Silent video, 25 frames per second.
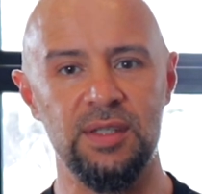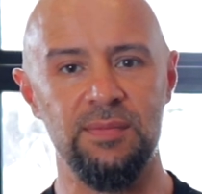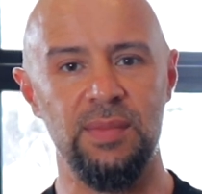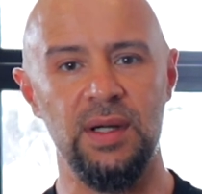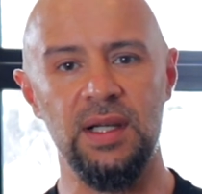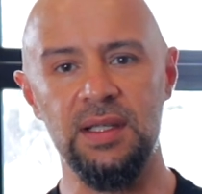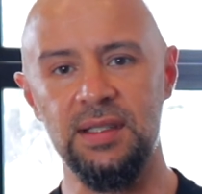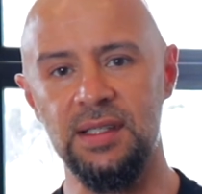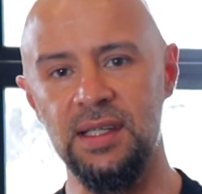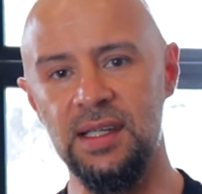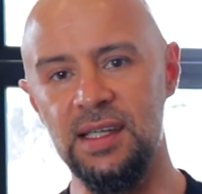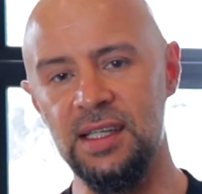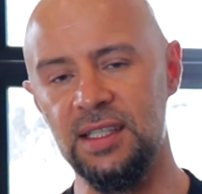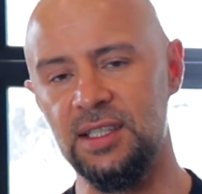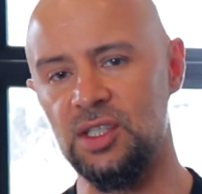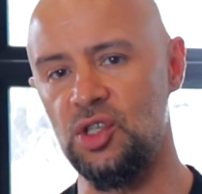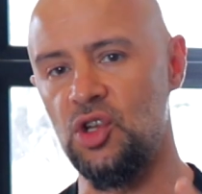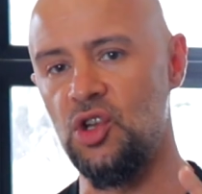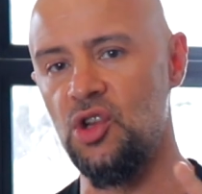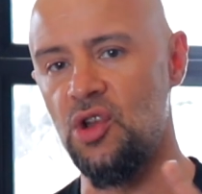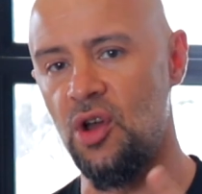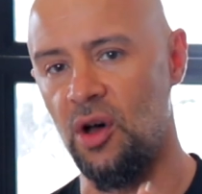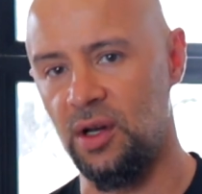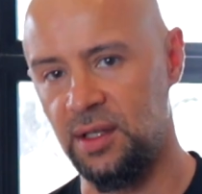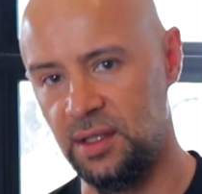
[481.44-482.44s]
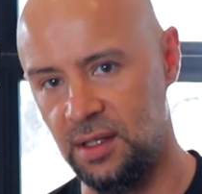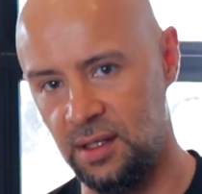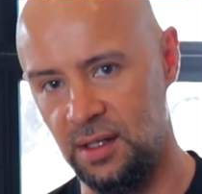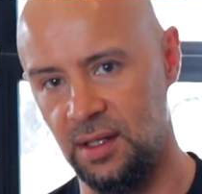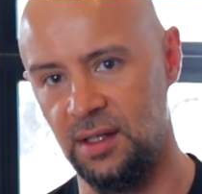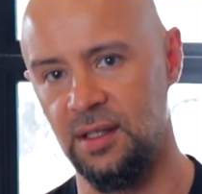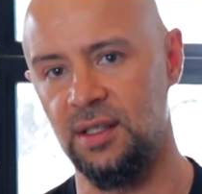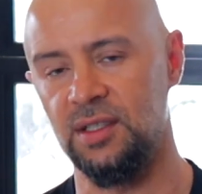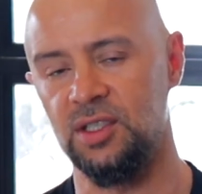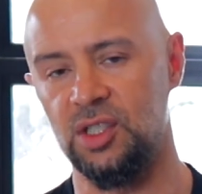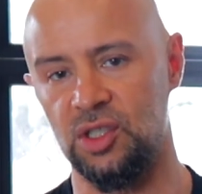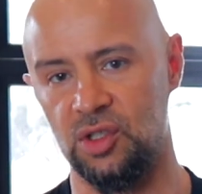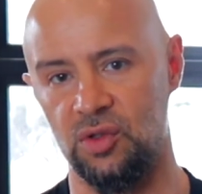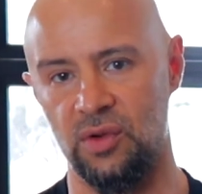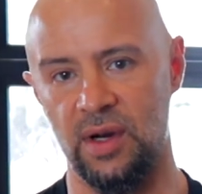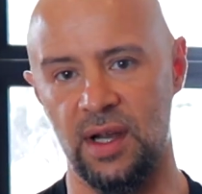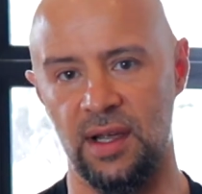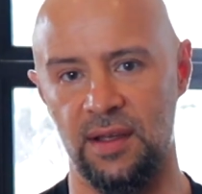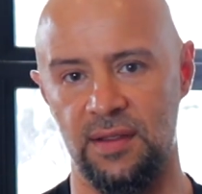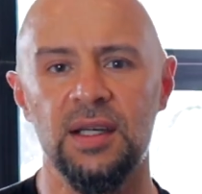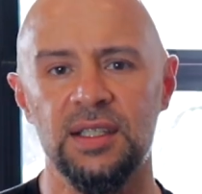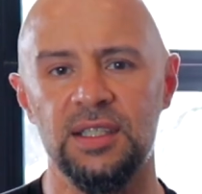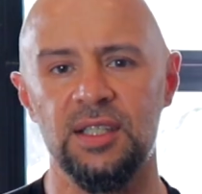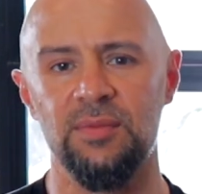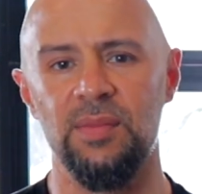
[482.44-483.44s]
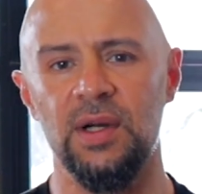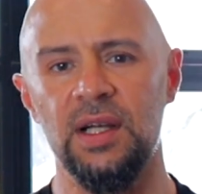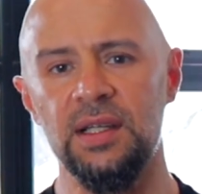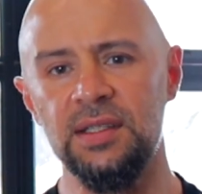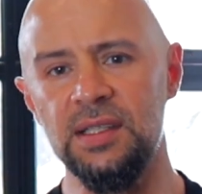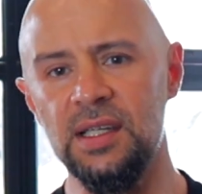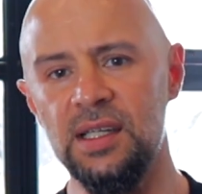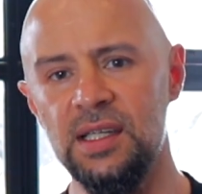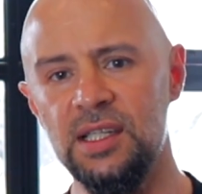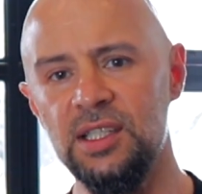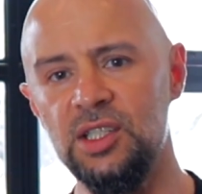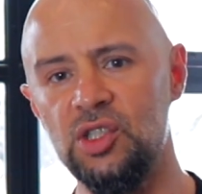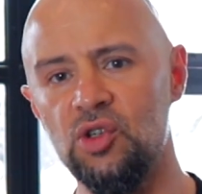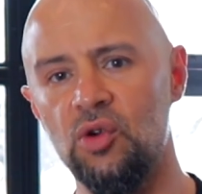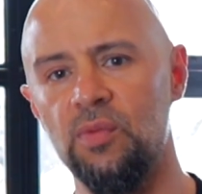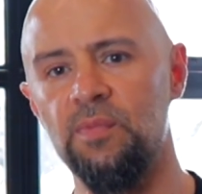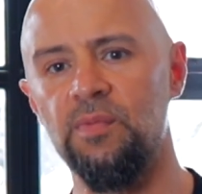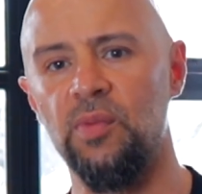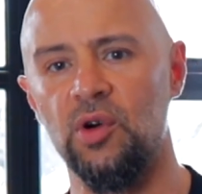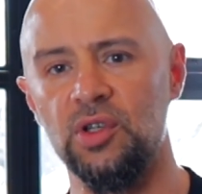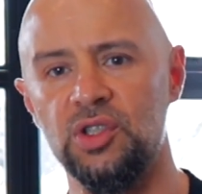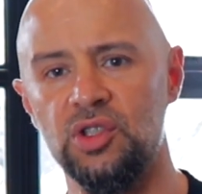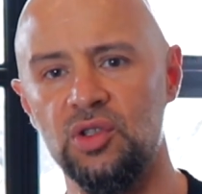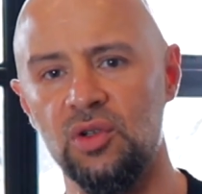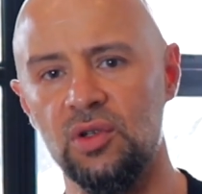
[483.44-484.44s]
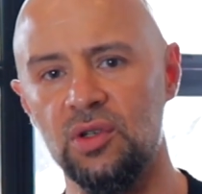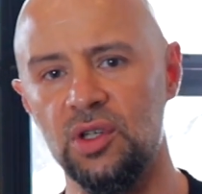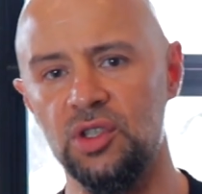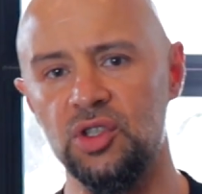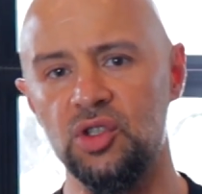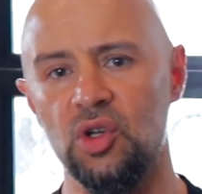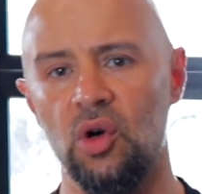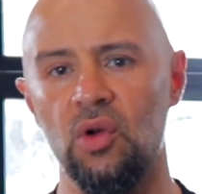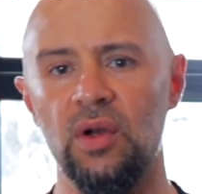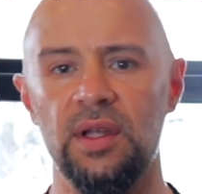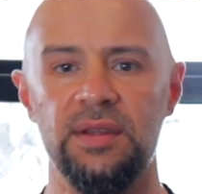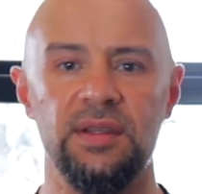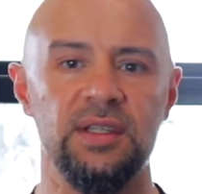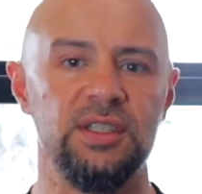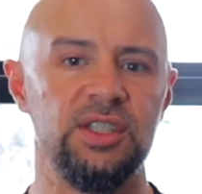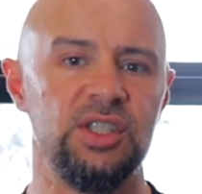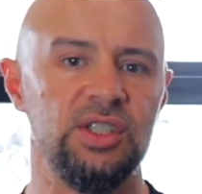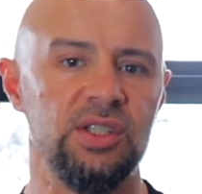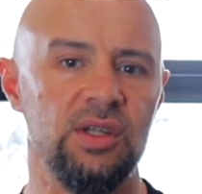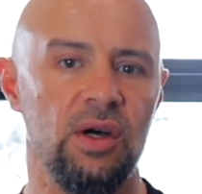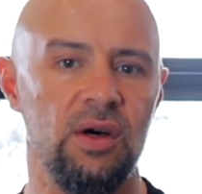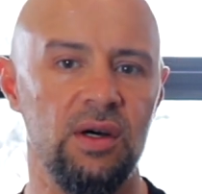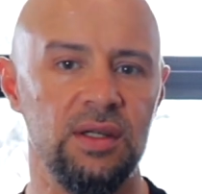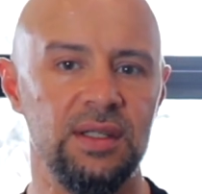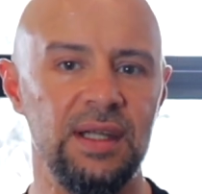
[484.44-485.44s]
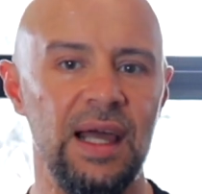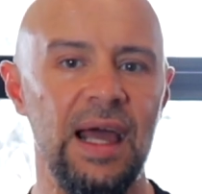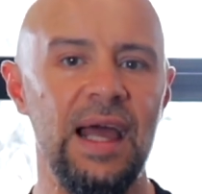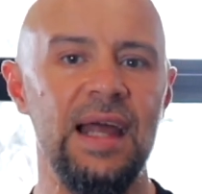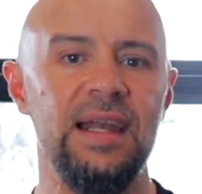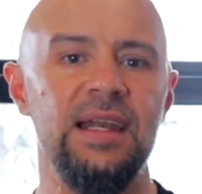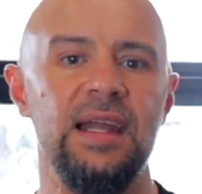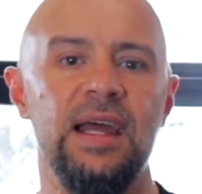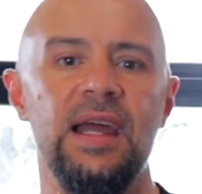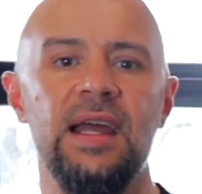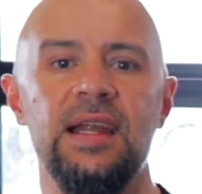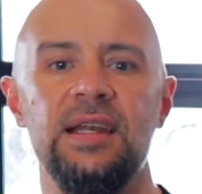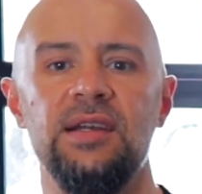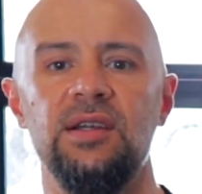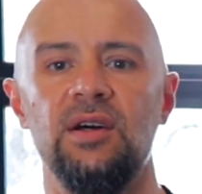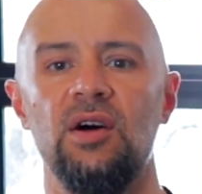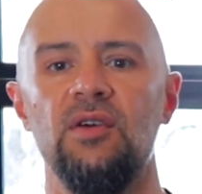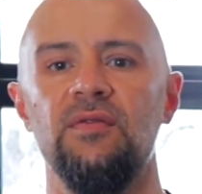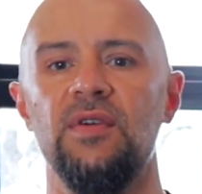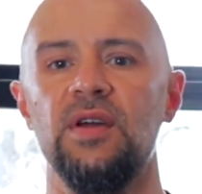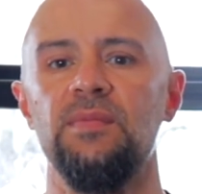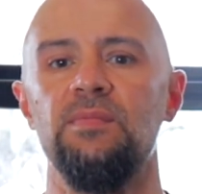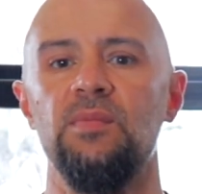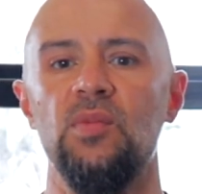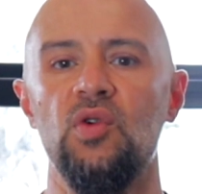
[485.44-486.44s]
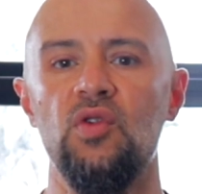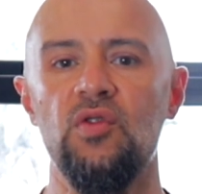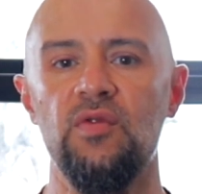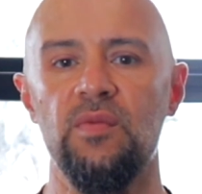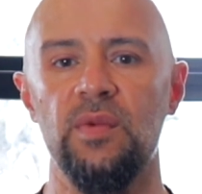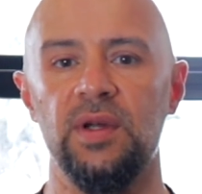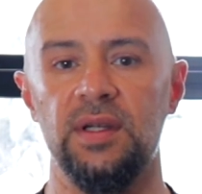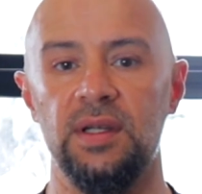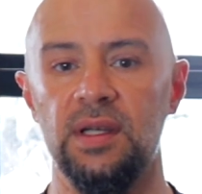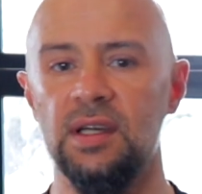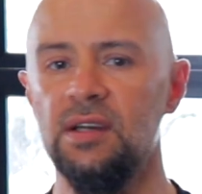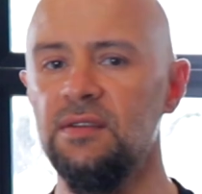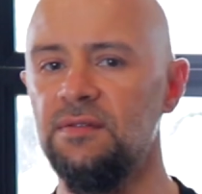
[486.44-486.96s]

stability is not strength. Stability is your postural control at the start and end of a movement.